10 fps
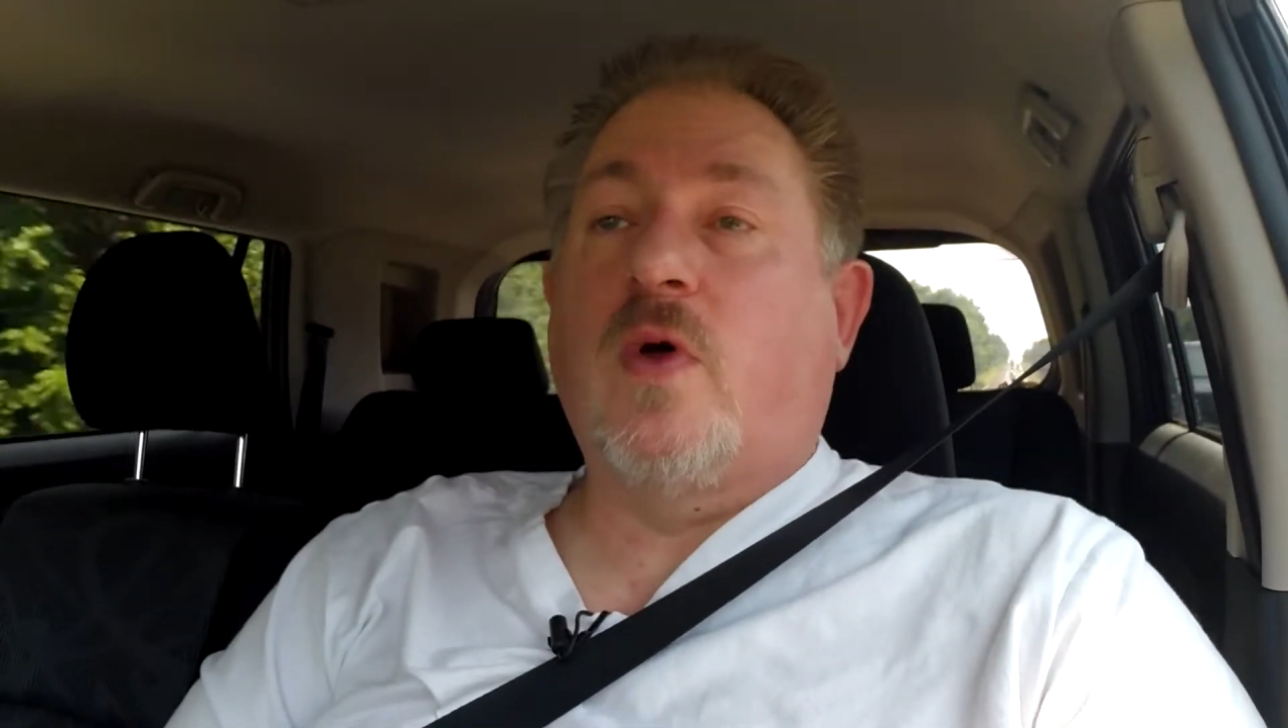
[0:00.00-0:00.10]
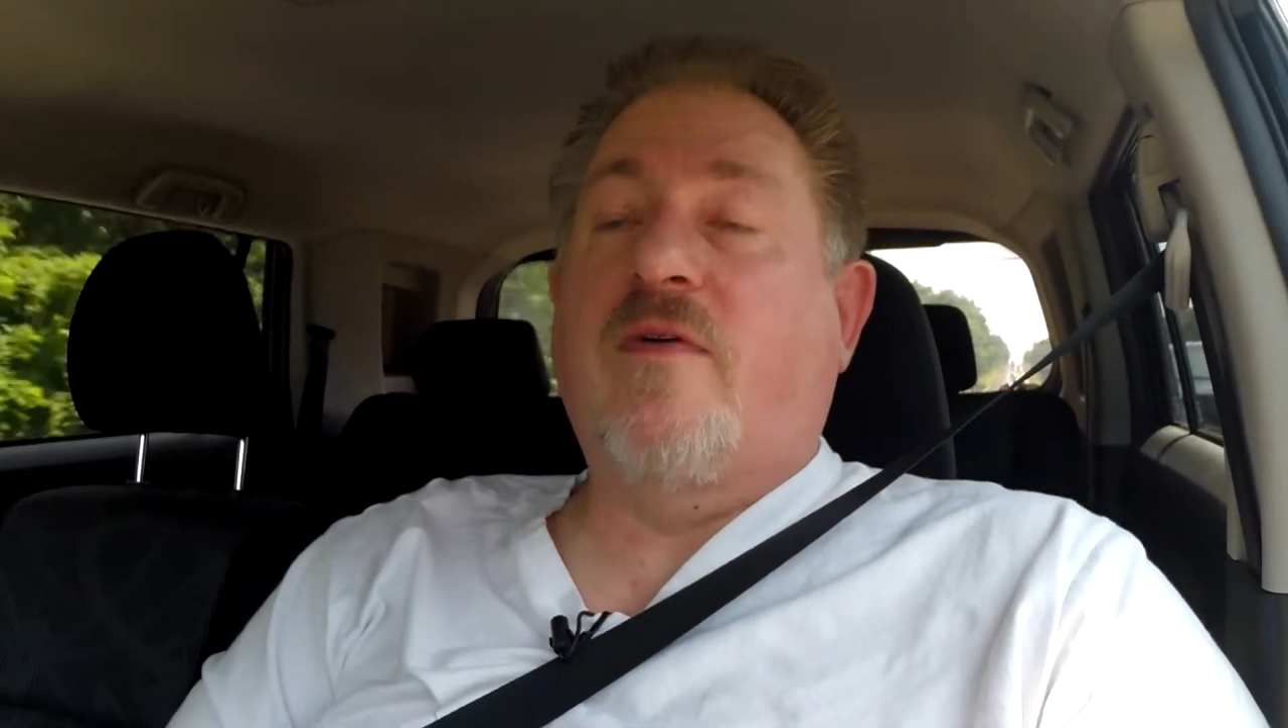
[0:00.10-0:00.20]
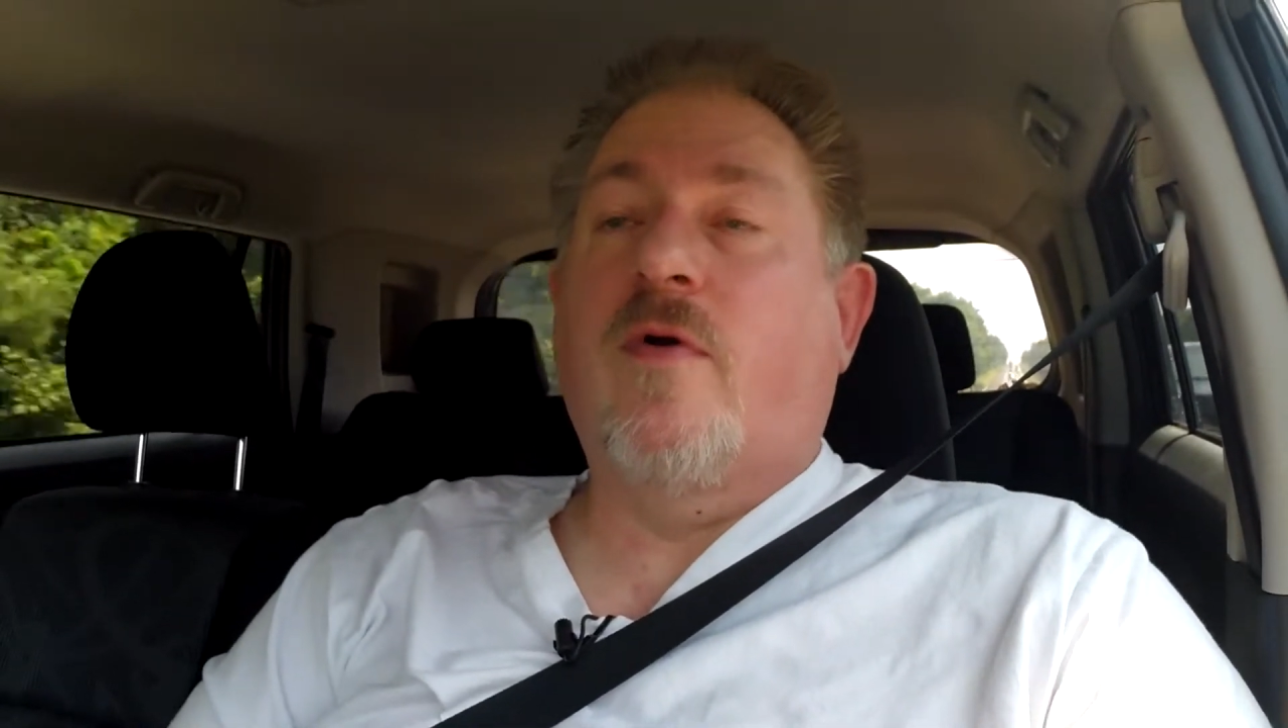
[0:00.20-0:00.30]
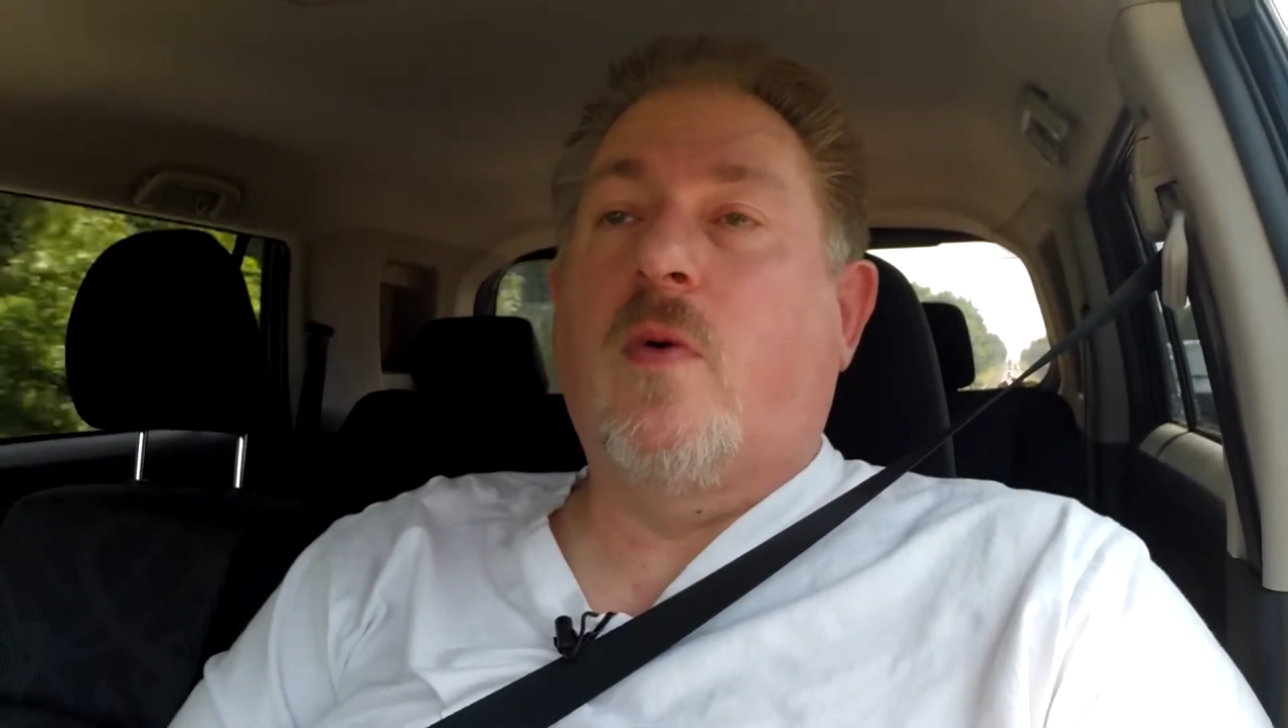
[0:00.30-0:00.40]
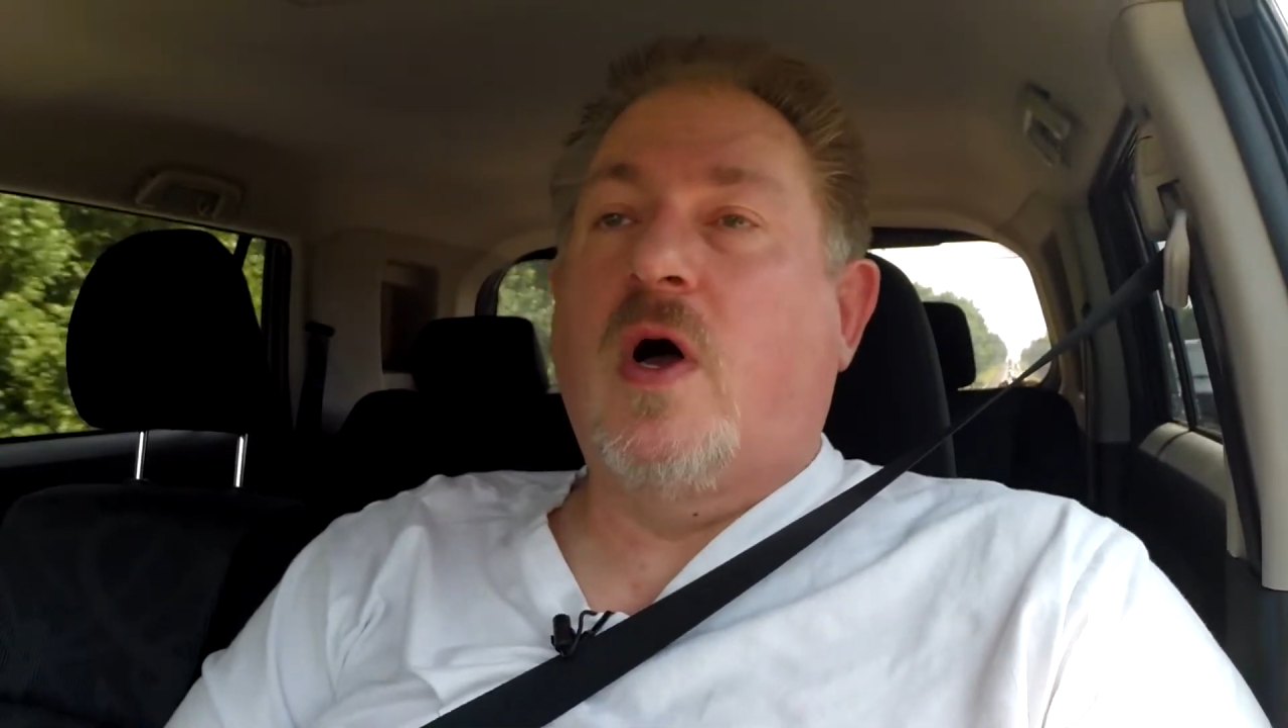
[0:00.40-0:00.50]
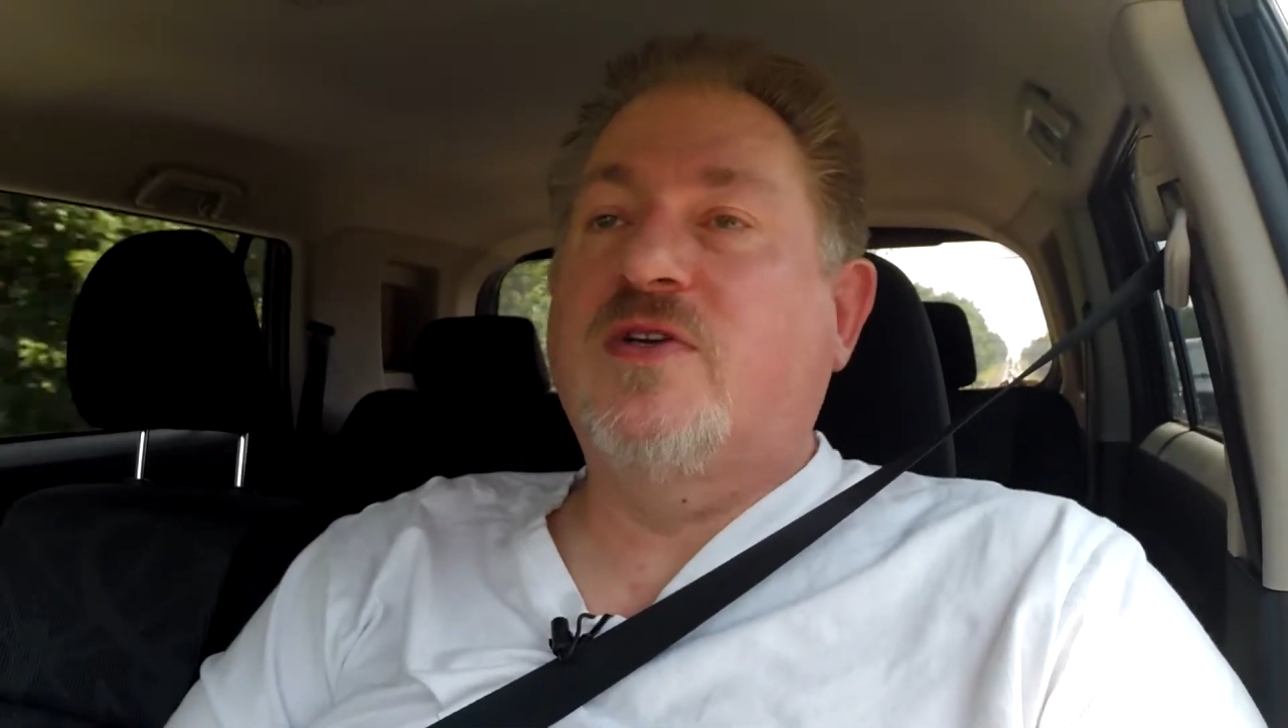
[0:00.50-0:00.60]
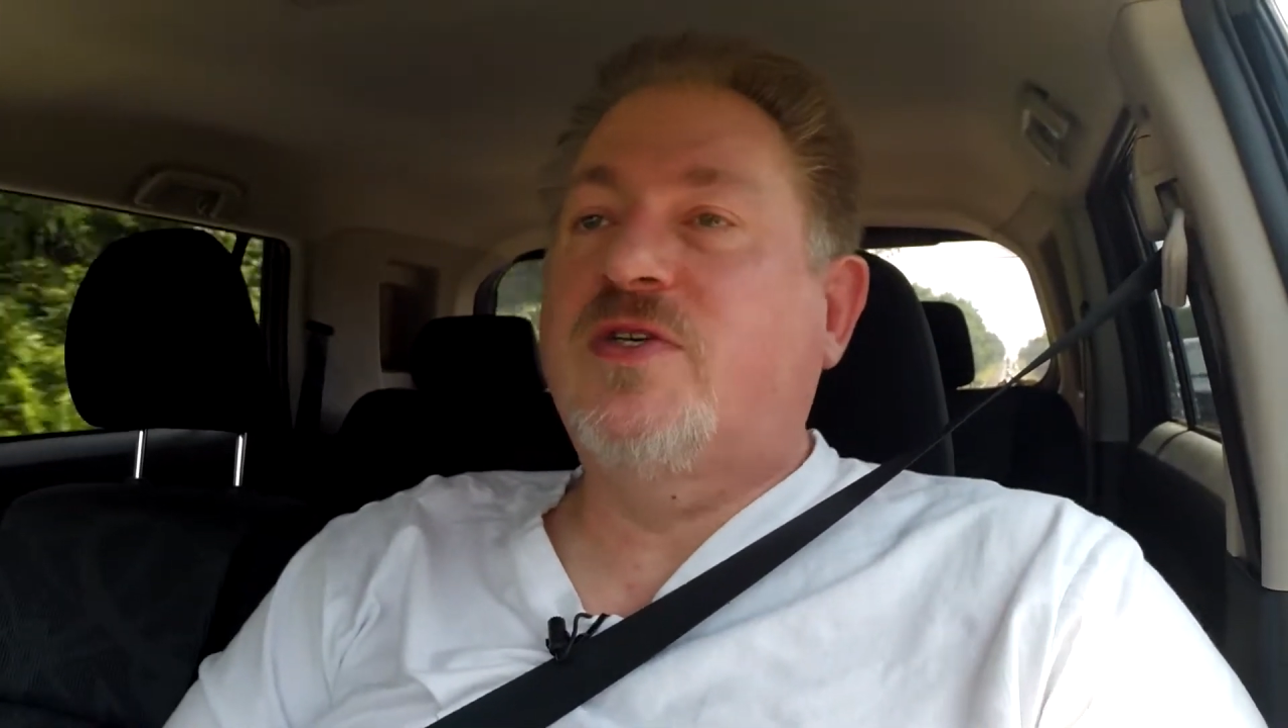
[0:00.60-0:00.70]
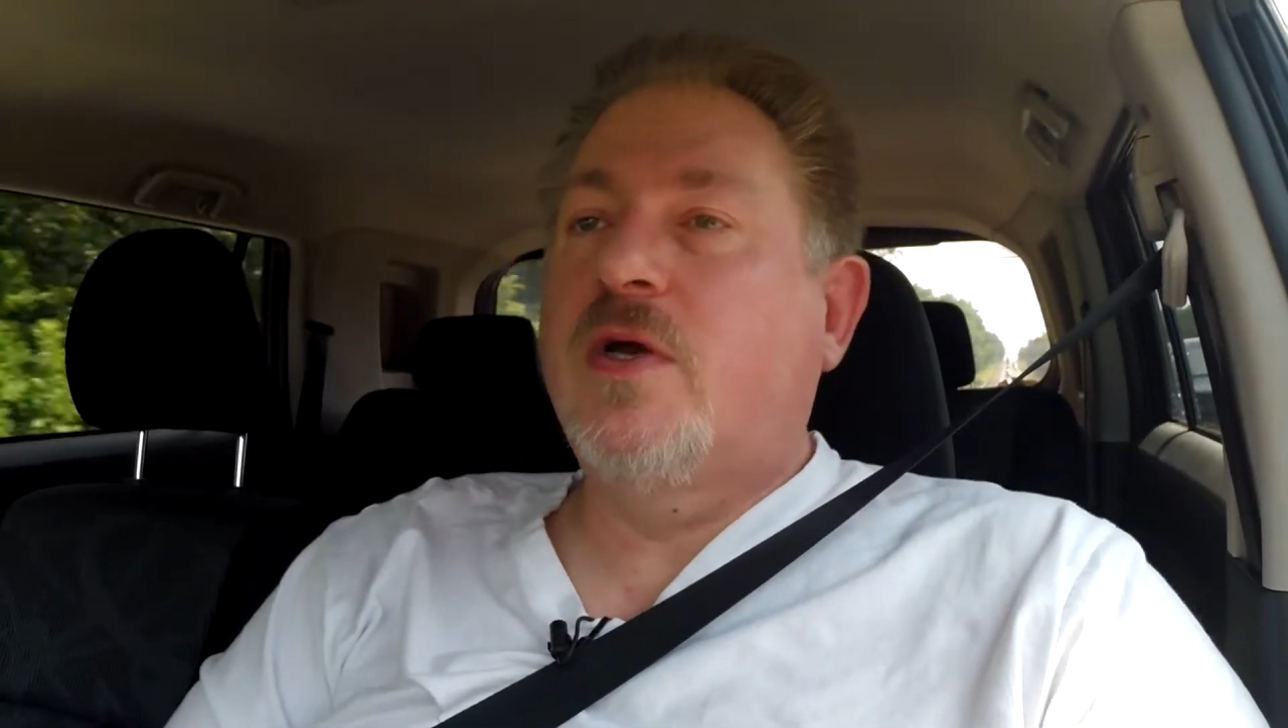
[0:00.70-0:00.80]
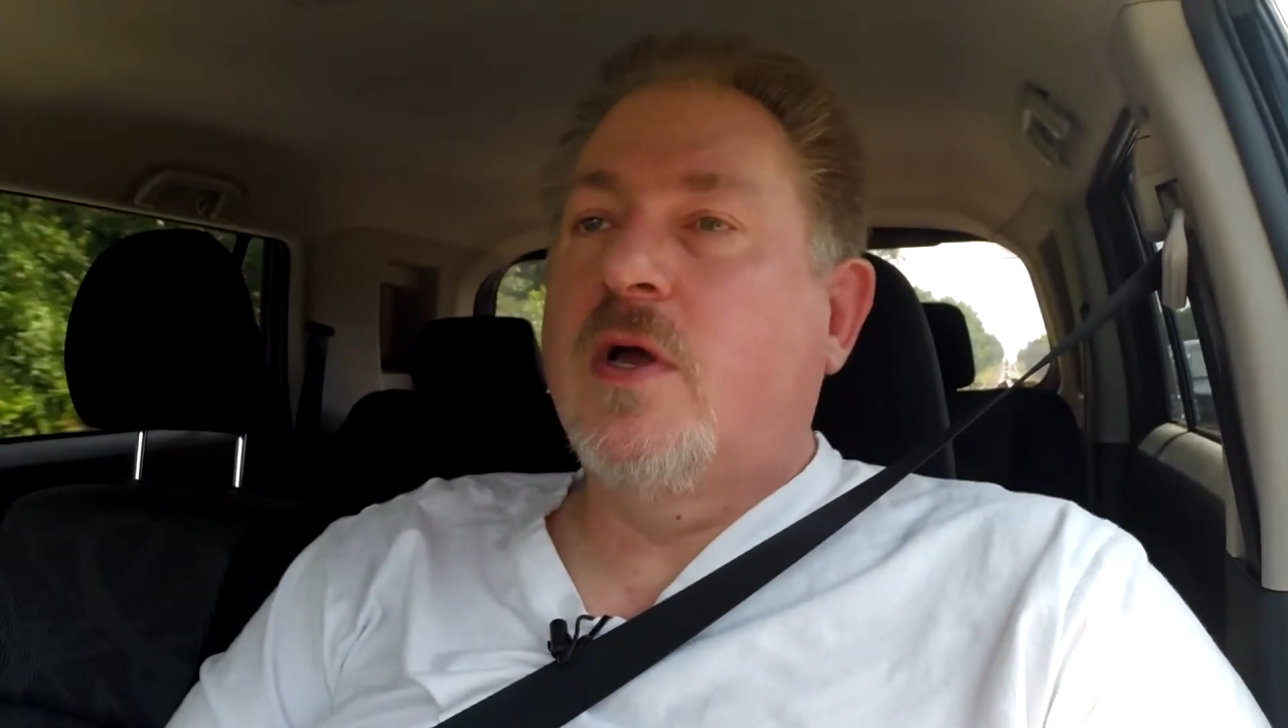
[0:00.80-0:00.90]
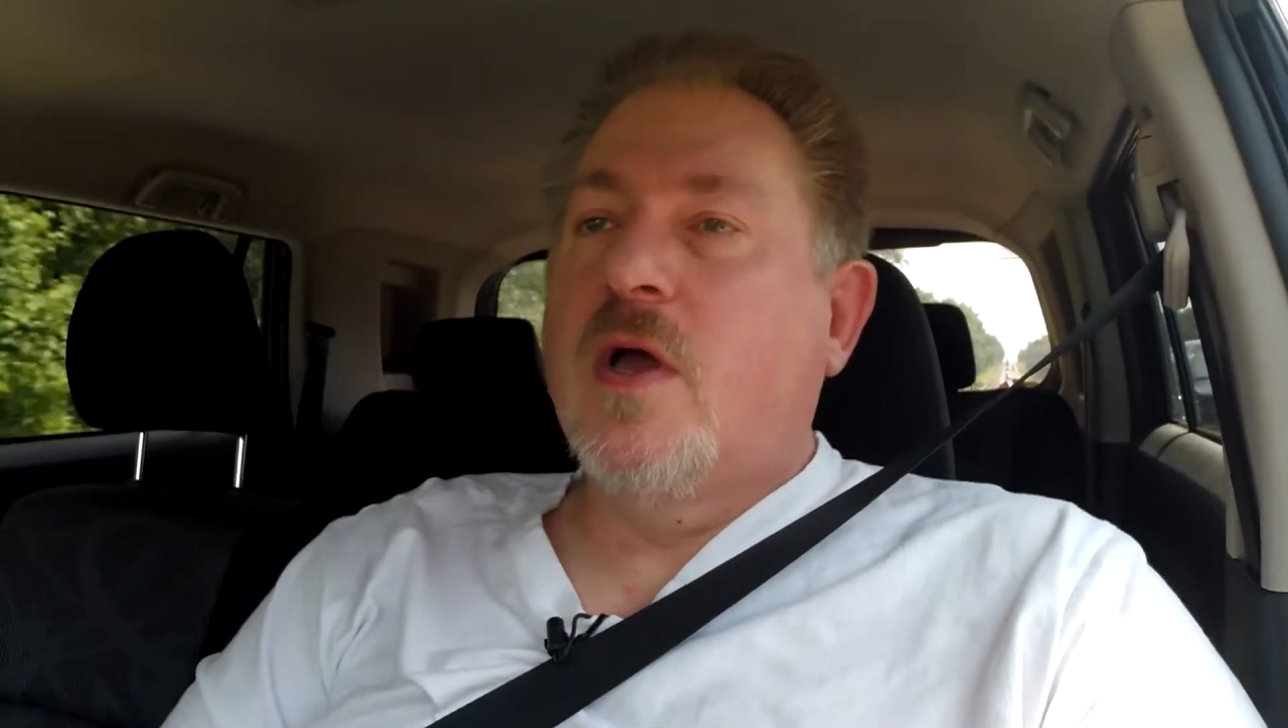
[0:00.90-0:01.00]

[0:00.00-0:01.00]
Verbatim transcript: whatever it was.